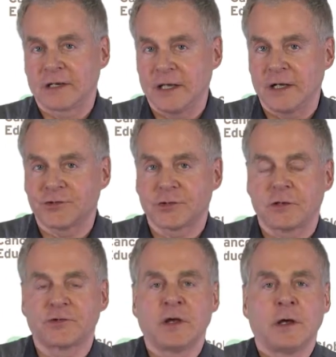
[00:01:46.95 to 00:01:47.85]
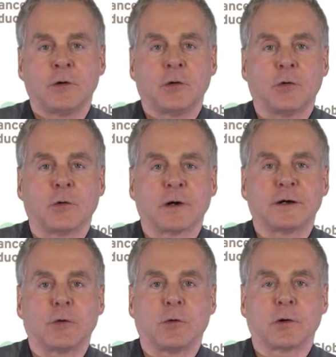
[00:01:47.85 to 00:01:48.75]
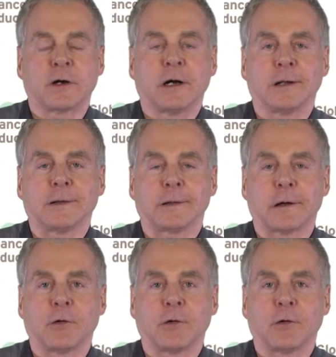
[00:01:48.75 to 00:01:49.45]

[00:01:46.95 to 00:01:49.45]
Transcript: cancers or, or, uh,